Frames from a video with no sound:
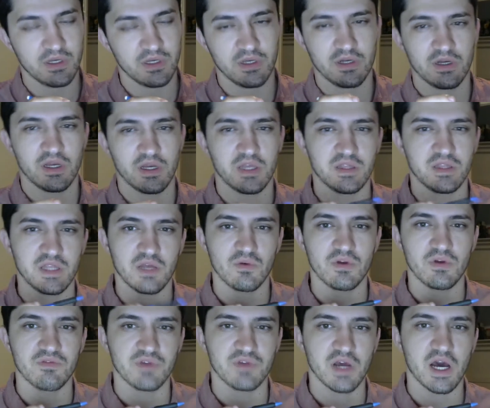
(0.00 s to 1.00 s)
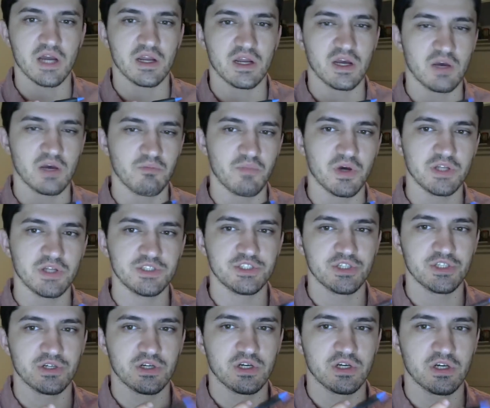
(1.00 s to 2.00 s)
and then we've got a bunch
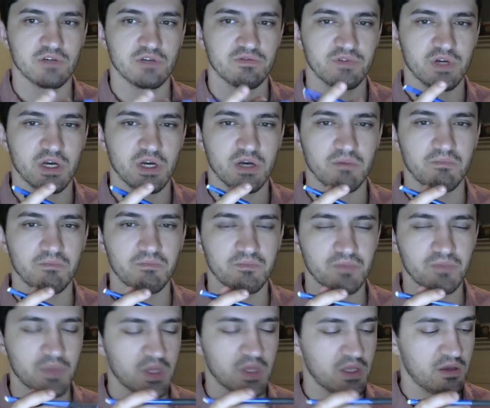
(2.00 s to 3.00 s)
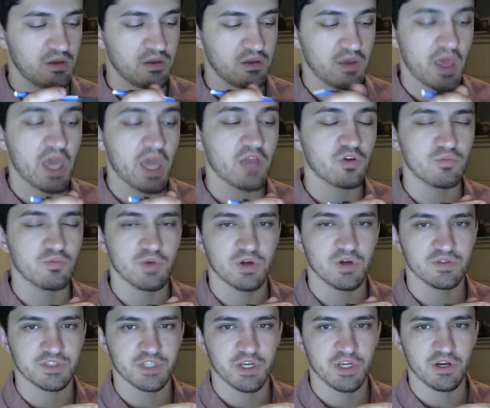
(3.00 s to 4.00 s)
of ankle bones
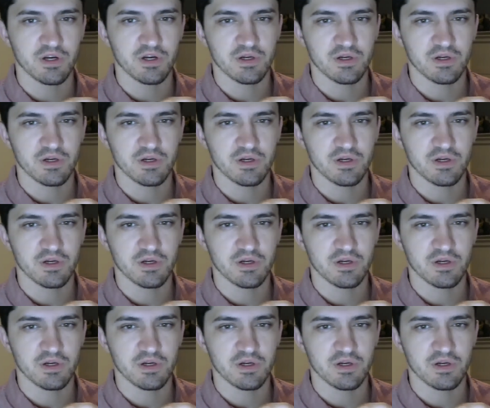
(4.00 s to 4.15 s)
here.